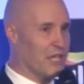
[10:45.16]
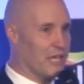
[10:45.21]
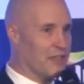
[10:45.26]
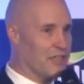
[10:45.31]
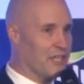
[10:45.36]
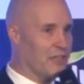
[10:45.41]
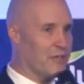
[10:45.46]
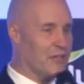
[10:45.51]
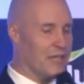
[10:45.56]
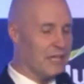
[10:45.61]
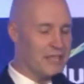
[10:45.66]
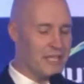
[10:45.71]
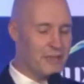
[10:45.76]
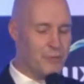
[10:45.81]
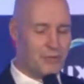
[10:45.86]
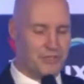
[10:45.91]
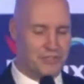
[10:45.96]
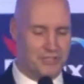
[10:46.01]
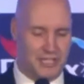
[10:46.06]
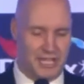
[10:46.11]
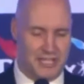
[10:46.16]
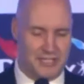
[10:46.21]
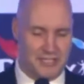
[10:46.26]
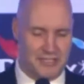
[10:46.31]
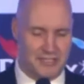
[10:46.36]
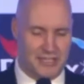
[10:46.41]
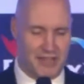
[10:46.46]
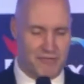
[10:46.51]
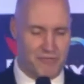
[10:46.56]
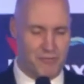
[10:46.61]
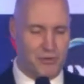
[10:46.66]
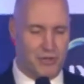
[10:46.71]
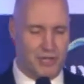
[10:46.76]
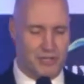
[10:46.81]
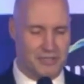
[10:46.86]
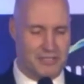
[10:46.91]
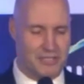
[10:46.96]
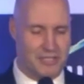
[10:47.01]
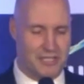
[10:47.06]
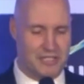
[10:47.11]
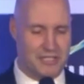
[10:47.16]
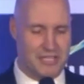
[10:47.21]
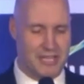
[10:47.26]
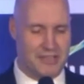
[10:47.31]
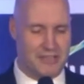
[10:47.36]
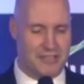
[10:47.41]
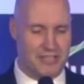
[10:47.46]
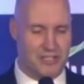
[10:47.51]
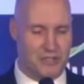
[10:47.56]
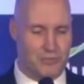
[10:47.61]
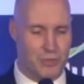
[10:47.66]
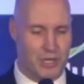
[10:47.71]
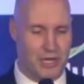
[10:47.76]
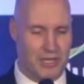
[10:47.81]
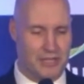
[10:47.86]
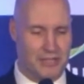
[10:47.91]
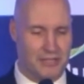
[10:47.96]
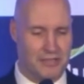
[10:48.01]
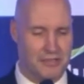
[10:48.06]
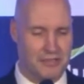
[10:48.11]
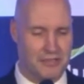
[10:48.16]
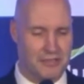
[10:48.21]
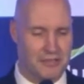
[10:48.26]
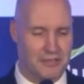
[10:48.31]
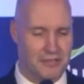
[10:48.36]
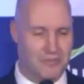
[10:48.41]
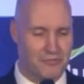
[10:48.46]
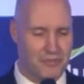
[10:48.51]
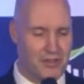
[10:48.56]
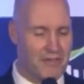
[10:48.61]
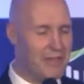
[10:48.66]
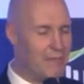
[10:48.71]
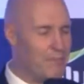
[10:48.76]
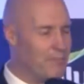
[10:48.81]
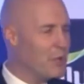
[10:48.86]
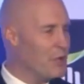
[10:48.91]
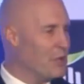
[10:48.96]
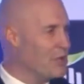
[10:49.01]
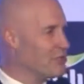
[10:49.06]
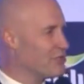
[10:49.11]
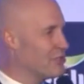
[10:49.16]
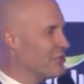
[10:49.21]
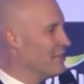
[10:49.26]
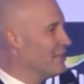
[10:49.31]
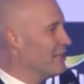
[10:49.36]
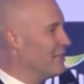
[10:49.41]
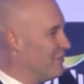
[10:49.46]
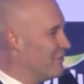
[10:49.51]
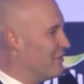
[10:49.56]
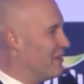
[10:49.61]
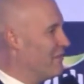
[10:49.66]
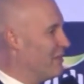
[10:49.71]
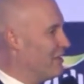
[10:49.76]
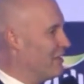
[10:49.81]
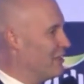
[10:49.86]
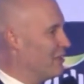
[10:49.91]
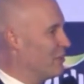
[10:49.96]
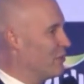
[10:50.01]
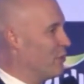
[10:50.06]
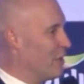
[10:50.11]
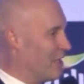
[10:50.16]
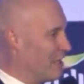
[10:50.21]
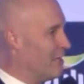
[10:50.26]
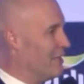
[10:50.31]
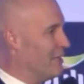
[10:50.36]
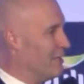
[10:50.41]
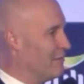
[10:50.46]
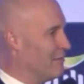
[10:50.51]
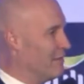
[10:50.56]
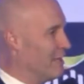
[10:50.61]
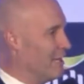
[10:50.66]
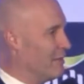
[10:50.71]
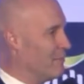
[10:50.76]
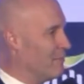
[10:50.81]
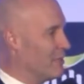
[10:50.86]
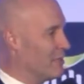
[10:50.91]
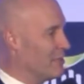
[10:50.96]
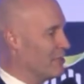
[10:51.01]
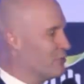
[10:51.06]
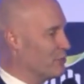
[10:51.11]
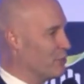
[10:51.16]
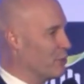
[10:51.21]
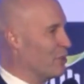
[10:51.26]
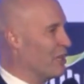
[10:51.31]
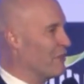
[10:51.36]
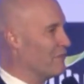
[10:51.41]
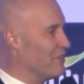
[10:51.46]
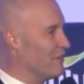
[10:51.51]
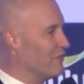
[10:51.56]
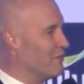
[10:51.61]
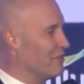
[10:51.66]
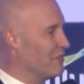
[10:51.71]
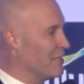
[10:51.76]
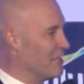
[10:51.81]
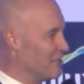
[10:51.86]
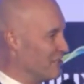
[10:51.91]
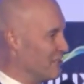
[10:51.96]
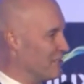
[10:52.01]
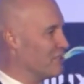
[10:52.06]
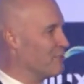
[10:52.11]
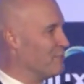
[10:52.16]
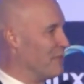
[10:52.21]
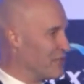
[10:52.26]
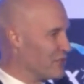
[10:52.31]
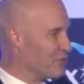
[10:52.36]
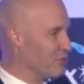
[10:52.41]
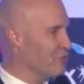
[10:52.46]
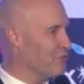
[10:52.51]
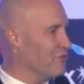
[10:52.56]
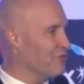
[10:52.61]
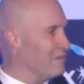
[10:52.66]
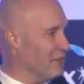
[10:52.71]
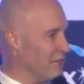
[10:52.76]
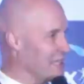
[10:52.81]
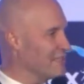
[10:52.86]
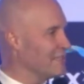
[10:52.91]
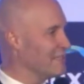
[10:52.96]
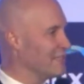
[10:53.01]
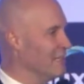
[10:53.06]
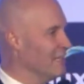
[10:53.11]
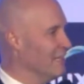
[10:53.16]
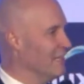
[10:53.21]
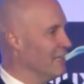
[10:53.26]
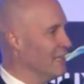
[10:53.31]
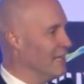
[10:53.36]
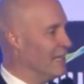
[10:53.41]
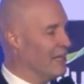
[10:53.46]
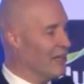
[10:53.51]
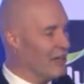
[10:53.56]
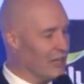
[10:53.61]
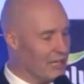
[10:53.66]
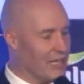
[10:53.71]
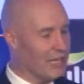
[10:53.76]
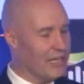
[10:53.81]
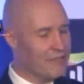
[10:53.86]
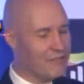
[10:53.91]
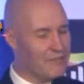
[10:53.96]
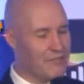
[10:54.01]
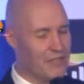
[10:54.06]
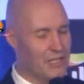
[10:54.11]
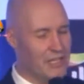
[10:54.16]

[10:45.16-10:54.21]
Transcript: I think what's nice is everyone can take this one very personally, very quickly, right? Mm. Because we all have different things that are special for us in our life.